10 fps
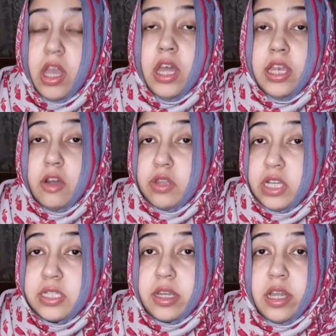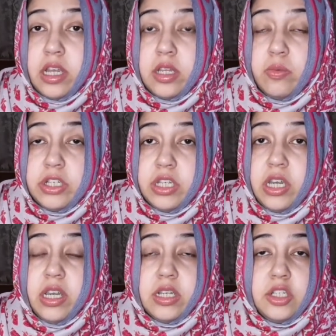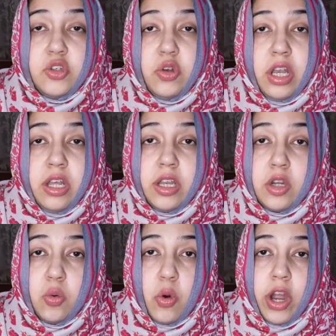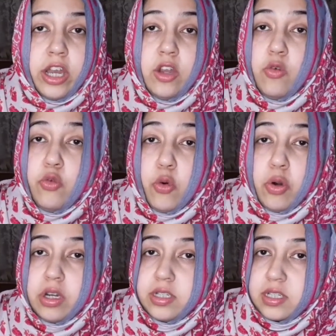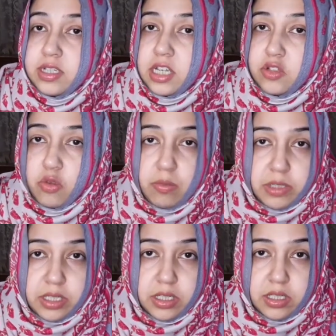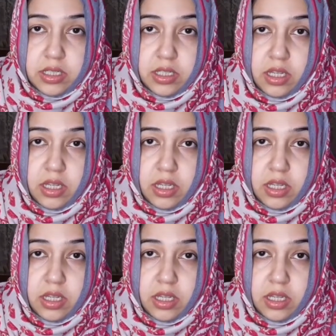Now, this creativity is really required for a successful business